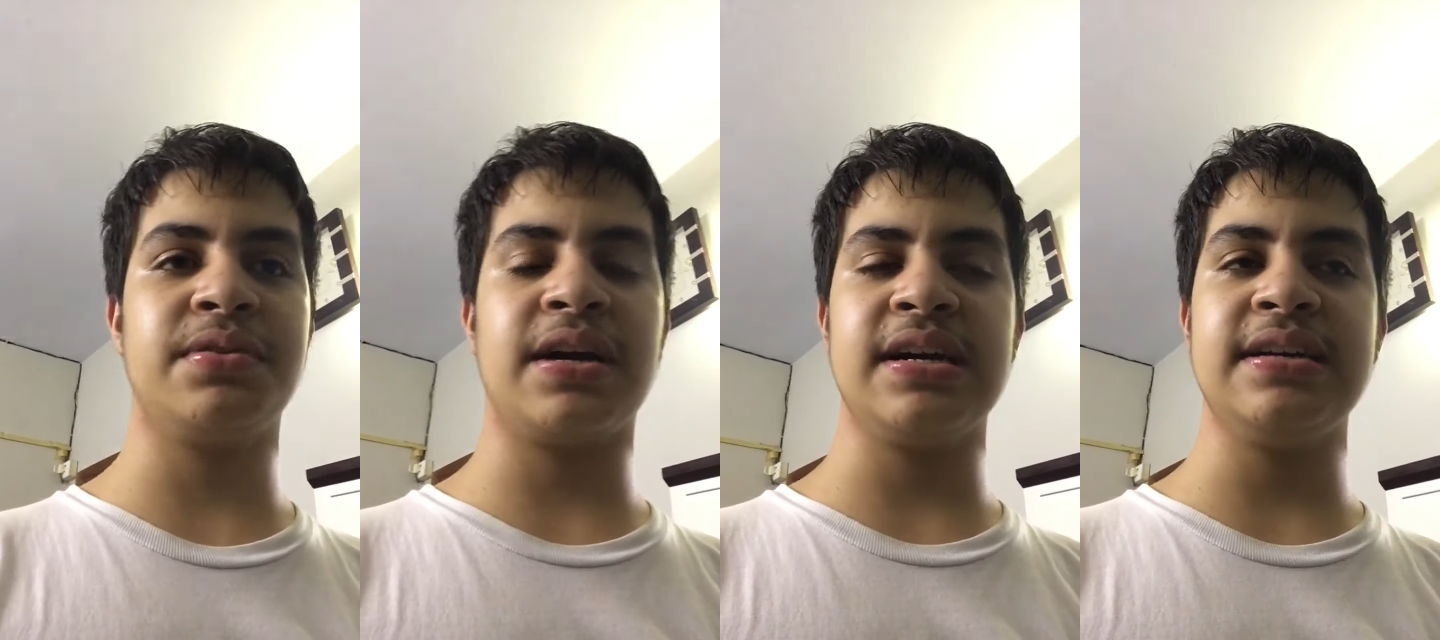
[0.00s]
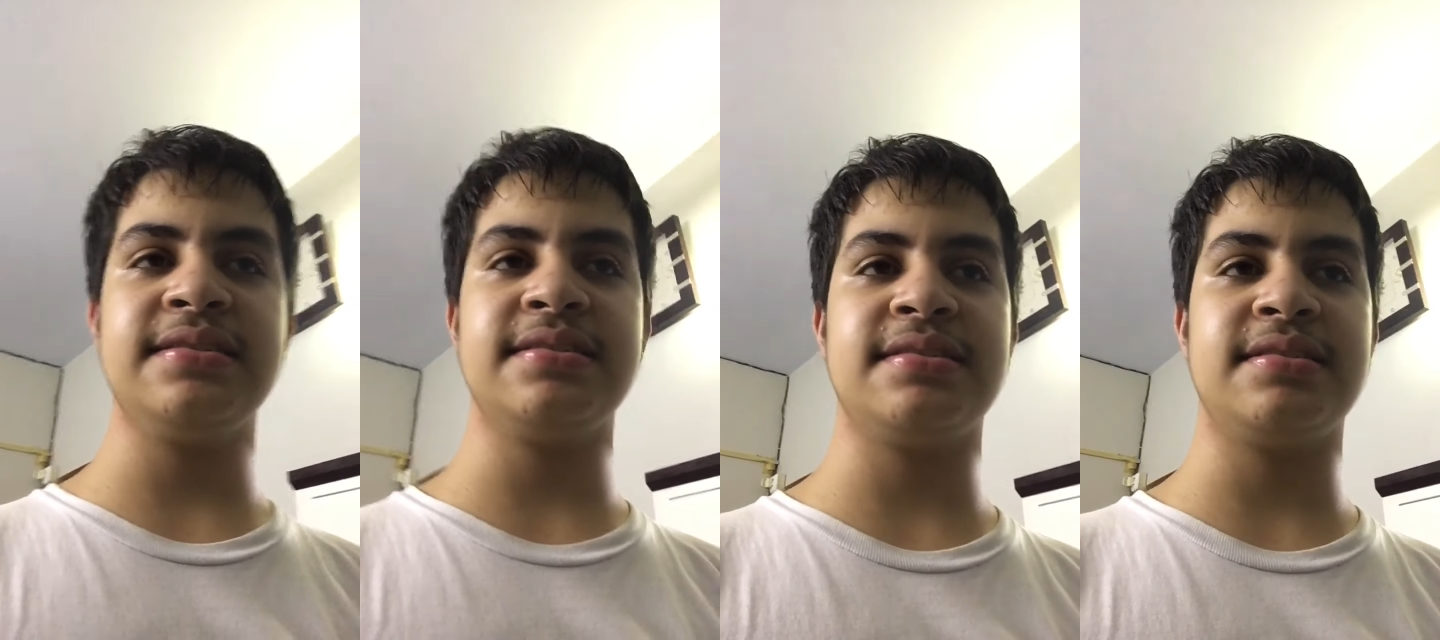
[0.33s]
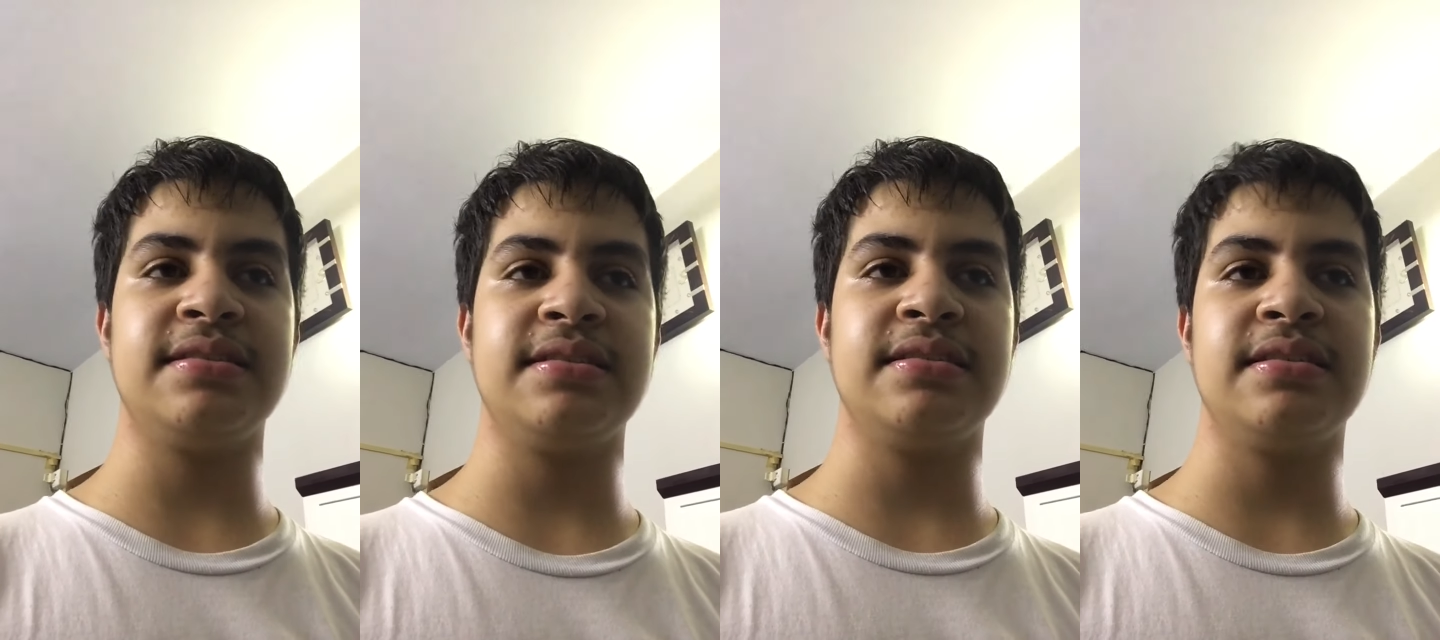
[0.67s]
guys
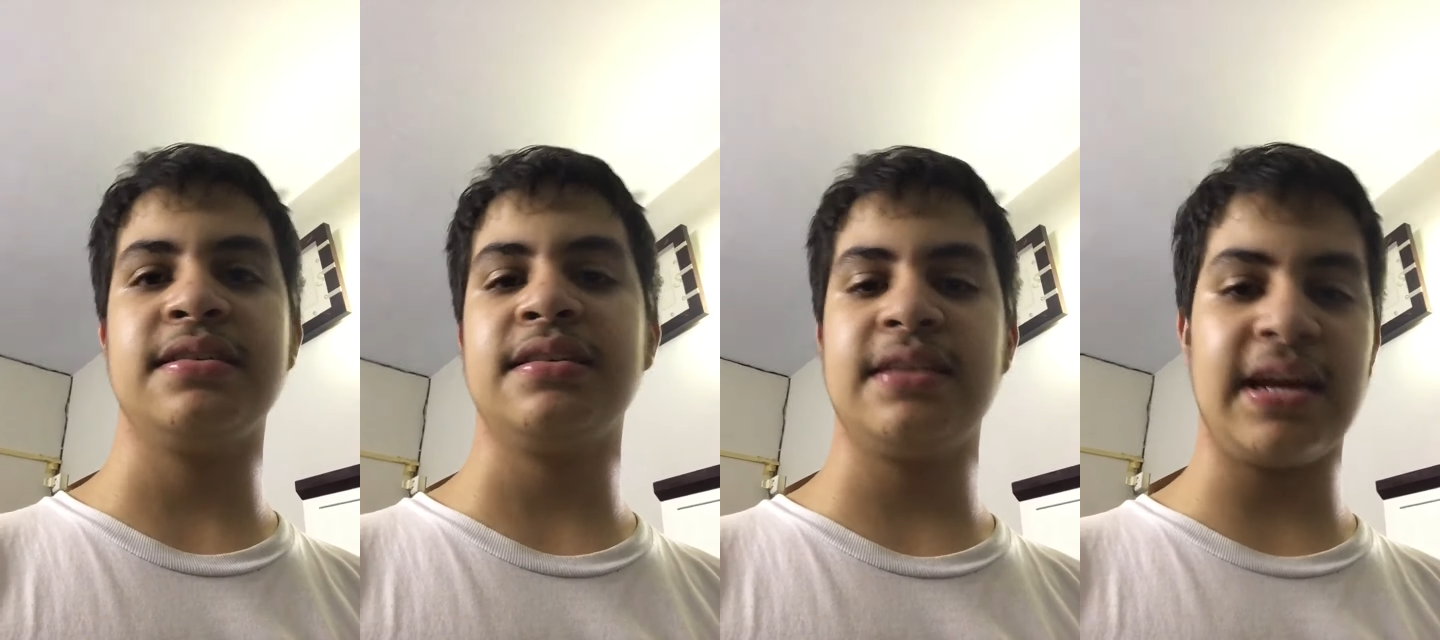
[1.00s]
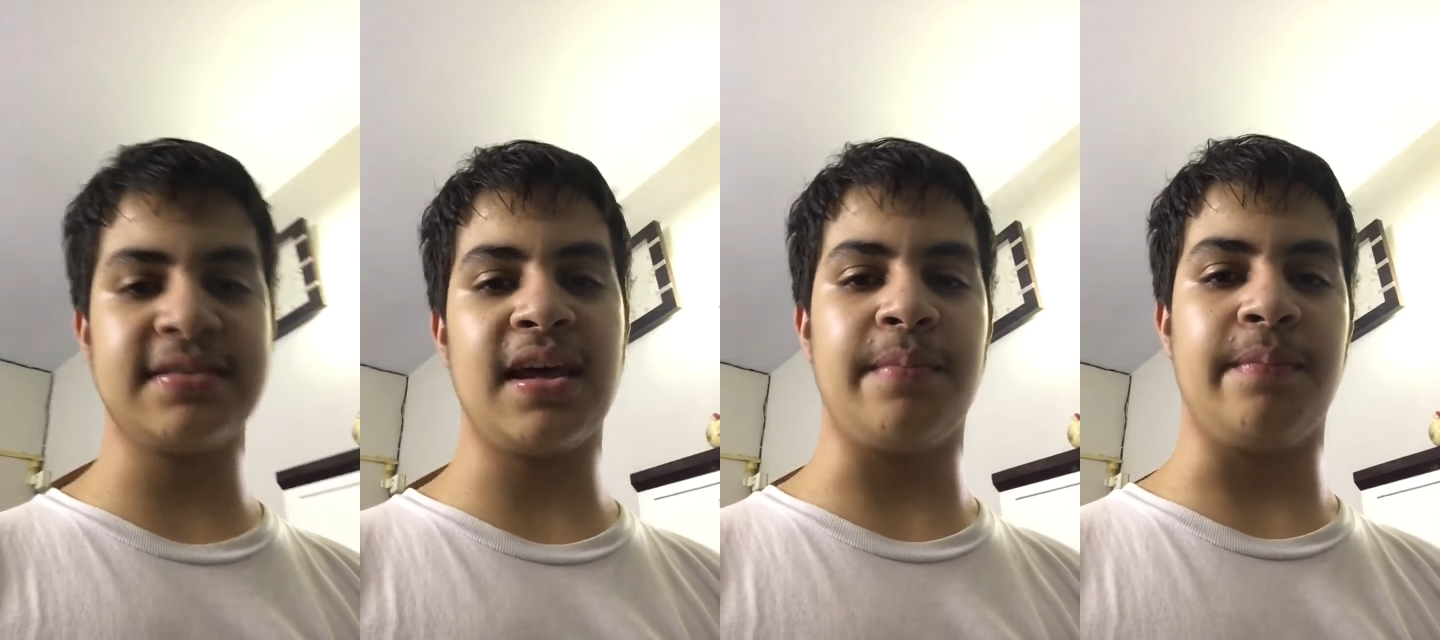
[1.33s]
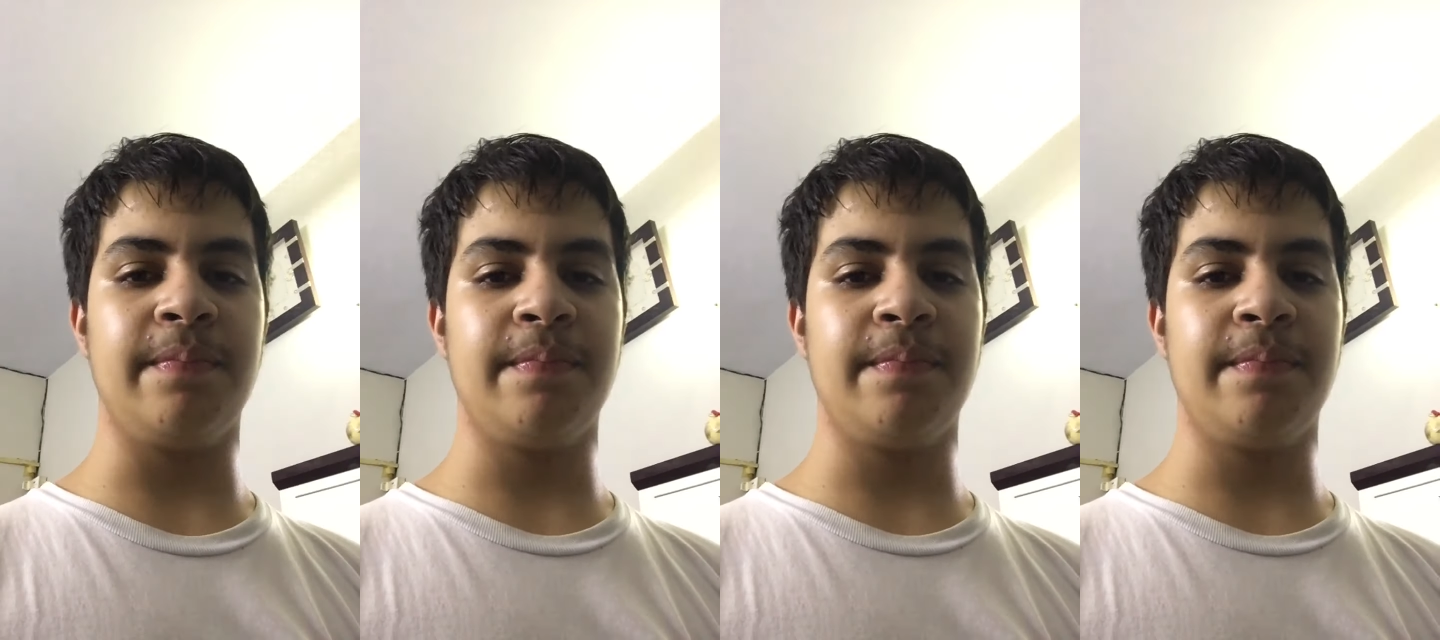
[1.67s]
next time.